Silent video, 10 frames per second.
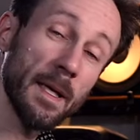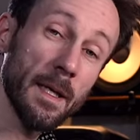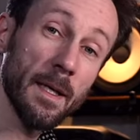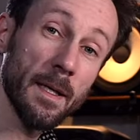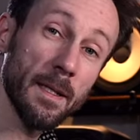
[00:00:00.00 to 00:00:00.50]

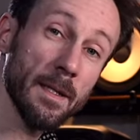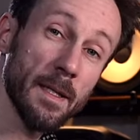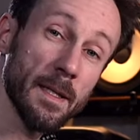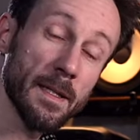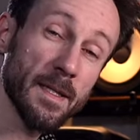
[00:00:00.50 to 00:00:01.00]
it
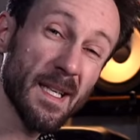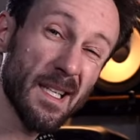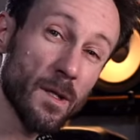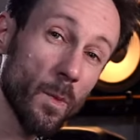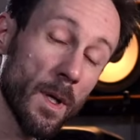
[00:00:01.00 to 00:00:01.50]
is
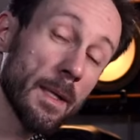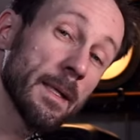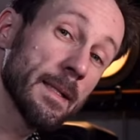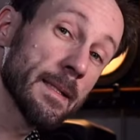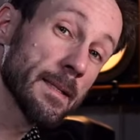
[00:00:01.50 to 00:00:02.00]
sixth one,
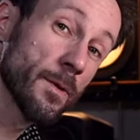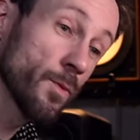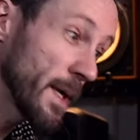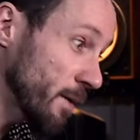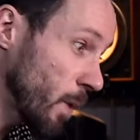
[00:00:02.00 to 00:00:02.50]
it's the
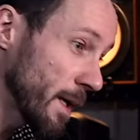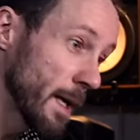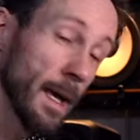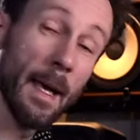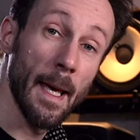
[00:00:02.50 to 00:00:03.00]
red
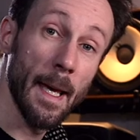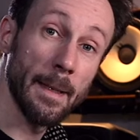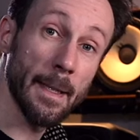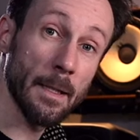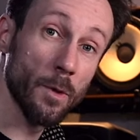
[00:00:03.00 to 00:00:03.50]
one,
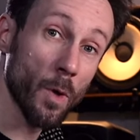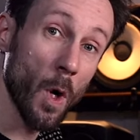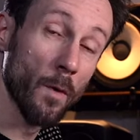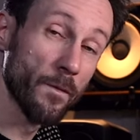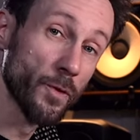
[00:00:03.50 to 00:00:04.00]
and then you're
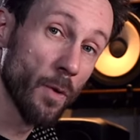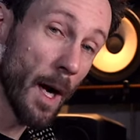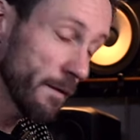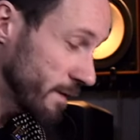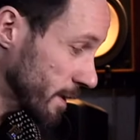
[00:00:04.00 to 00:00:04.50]

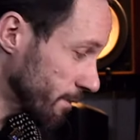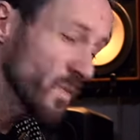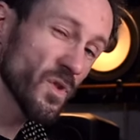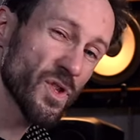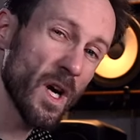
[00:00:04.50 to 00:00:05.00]
overdriving.
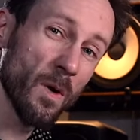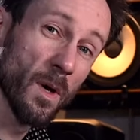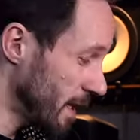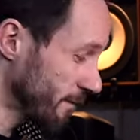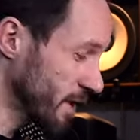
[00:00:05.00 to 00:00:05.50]

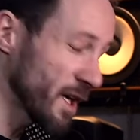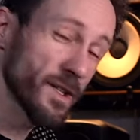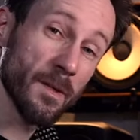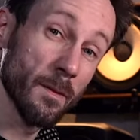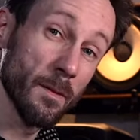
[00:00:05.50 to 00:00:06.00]
So I've got